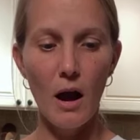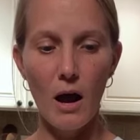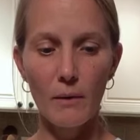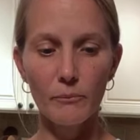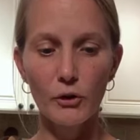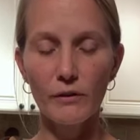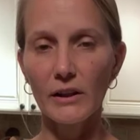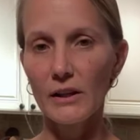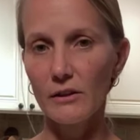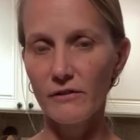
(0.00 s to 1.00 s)
Um, they're
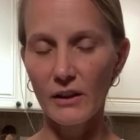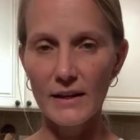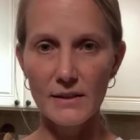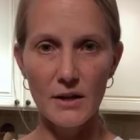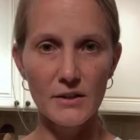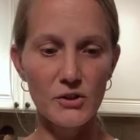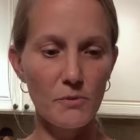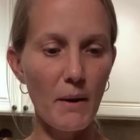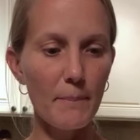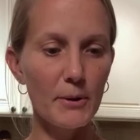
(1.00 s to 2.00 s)
really good for like sausage
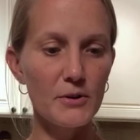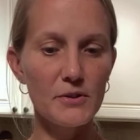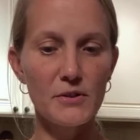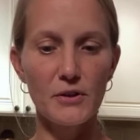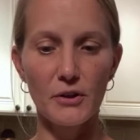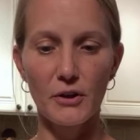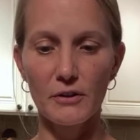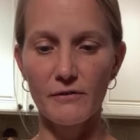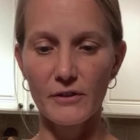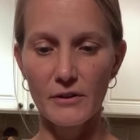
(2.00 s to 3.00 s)
and peppers. They're
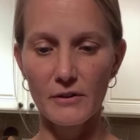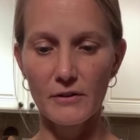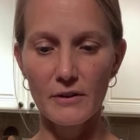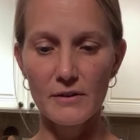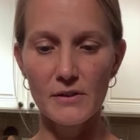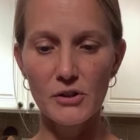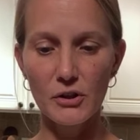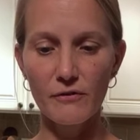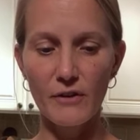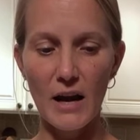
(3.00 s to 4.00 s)
good for
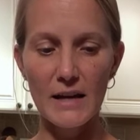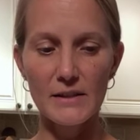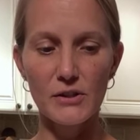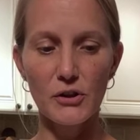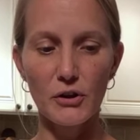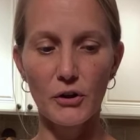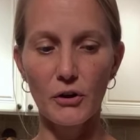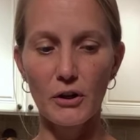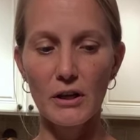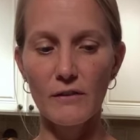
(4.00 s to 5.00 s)
stir fries. They're
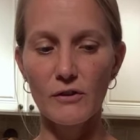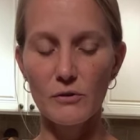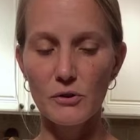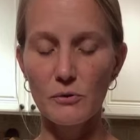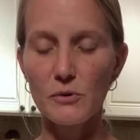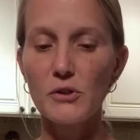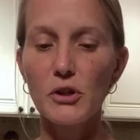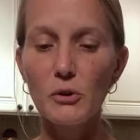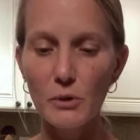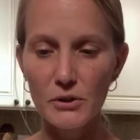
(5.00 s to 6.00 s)
good if you do
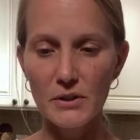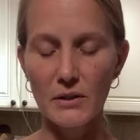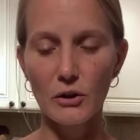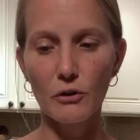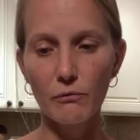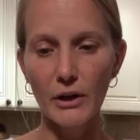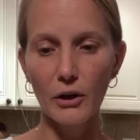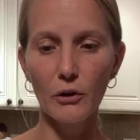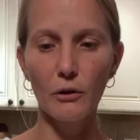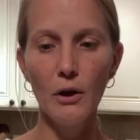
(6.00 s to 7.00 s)
skewers on the
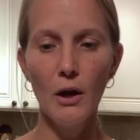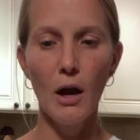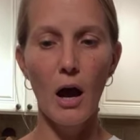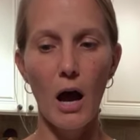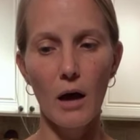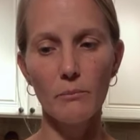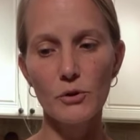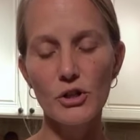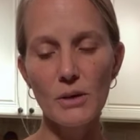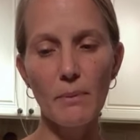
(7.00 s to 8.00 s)
grill, um,
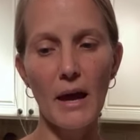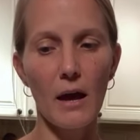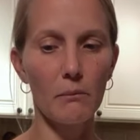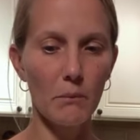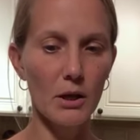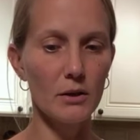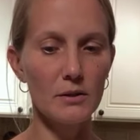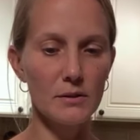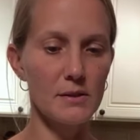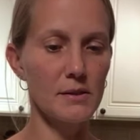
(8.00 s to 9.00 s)
sheet pan
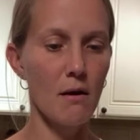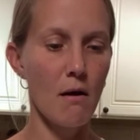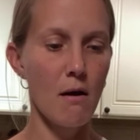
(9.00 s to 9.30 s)
meals